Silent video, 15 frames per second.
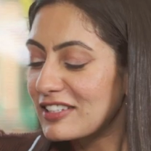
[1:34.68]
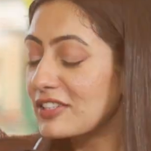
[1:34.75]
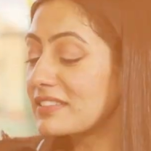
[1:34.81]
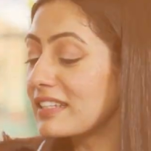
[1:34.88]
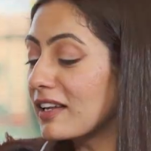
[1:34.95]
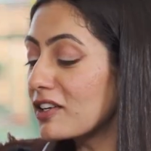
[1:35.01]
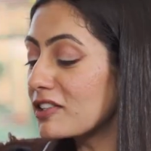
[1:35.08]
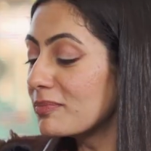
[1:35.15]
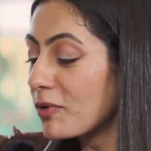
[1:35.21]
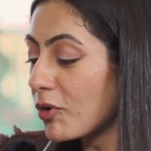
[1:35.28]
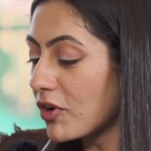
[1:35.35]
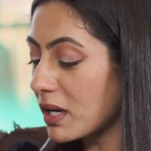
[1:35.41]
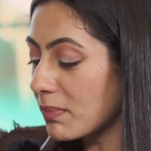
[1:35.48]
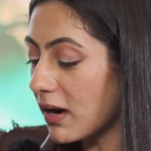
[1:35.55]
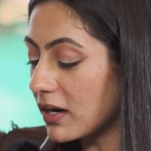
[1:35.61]
So tell us
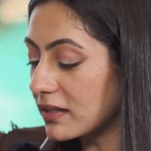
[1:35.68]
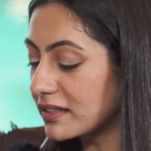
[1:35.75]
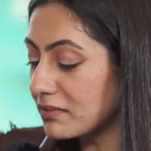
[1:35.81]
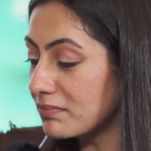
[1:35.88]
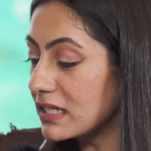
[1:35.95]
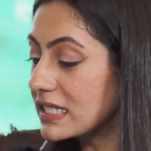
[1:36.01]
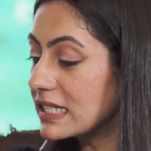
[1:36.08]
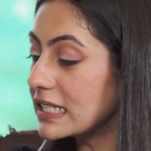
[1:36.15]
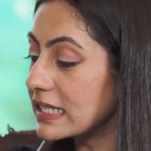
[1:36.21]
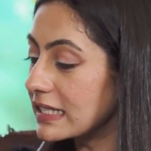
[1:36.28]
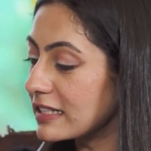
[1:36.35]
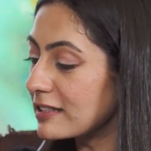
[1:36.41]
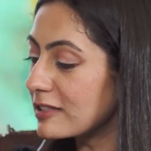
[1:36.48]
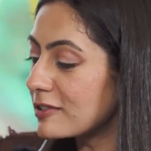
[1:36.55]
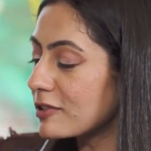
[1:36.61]
more about the
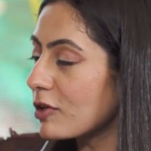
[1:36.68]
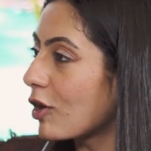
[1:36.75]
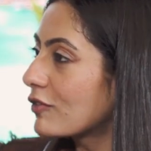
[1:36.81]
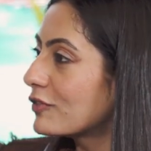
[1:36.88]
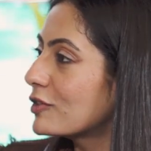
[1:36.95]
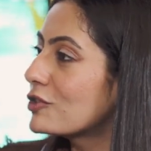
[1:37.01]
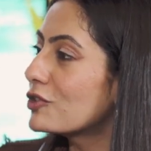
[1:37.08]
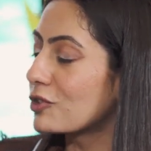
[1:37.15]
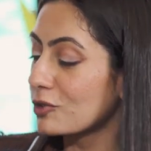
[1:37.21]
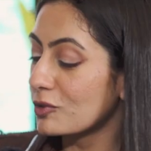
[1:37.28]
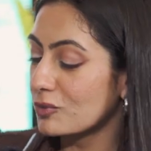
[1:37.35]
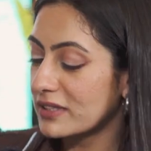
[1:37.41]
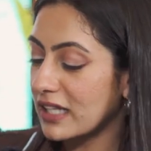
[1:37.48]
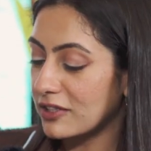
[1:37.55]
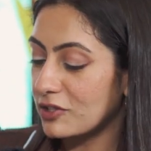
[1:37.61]
materials of the
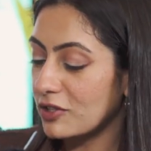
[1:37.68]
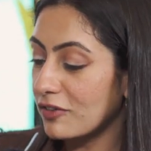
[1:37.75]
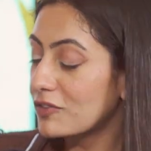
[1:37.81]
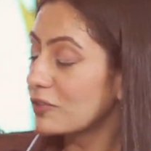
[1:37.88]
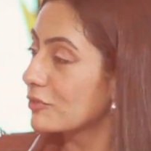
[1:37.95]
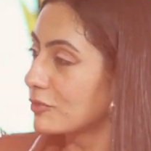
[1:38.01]
shoe that you have